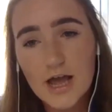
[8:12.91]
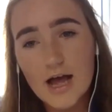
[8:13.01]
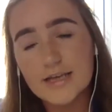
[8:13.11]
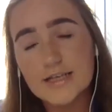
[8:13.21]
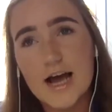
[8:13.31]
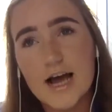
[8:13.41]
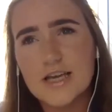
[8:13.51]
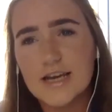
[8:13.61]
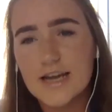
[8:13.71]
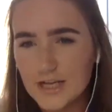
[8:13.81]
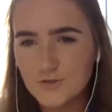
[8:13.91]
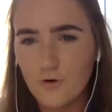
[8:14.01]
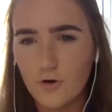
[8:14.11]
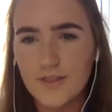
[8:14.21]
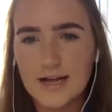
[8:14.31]
And you have to get a
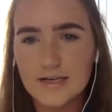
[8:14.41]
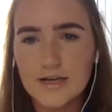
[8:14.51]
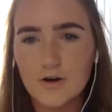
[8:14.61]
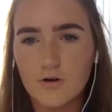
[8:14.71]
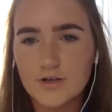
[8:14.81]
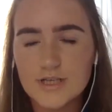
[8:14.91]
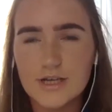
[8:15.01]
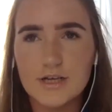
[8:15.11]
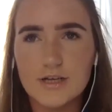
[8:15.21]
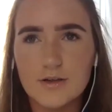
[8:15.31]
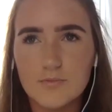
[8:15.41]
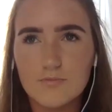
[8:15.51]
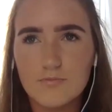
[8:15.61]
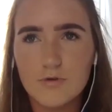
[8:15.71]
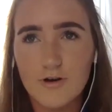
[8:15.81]
H4 in that in order to
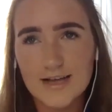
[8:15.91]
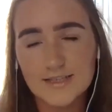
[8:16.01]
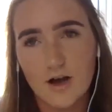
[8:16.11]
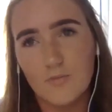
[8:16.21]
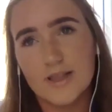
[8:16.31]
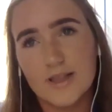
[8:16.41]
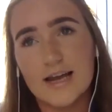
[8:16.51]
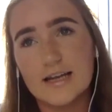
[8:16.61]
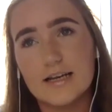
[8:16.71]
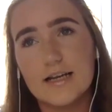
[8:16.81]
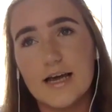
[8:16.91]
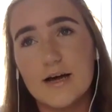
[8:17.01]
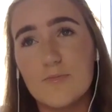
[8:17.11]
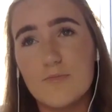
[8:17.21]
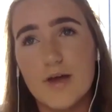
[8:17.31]
progress on with that
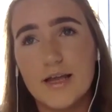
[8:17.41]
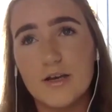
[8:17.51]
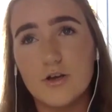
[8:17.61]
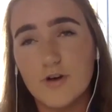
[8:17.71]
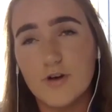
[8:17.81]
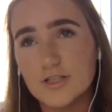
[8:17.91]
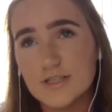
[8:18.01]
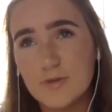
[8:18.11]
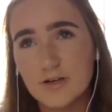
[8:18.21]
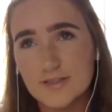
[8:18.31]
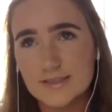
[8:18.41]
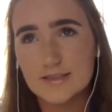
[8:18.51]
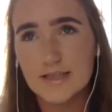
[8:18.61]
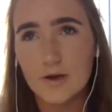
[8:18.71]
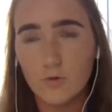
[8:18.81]
in university, because
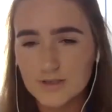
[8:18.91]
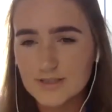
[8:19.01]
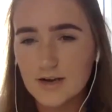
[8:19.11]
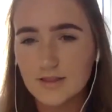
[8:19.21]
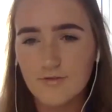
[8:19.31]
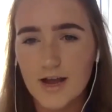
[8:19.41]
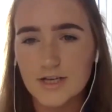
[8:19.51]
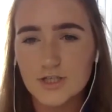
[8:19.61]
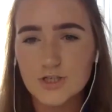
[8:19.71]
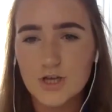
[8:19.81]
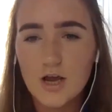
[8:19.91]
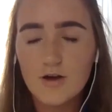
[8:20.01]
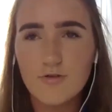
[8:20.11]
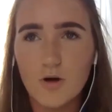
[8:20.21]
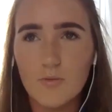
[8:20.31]
they only start the French
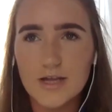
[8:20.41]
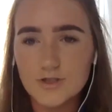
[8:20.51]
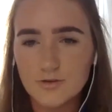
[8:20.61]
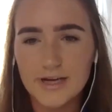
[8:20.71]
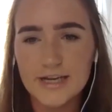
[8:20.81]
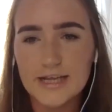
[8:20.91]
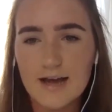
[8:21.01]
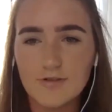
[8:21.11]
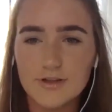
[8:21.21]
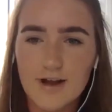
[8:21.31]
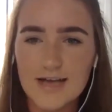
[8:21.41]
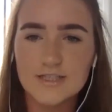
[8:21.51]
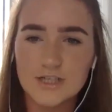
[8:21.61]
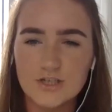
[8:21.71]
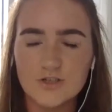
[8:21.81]
from intermediate level. The rest
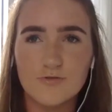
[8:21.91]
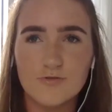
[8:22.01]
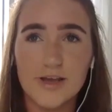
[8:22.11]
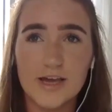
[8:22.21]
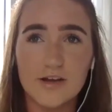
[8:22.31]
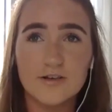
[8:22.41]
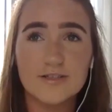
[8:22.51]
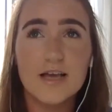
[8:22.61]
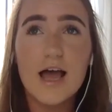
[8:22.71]
you can do from beginners.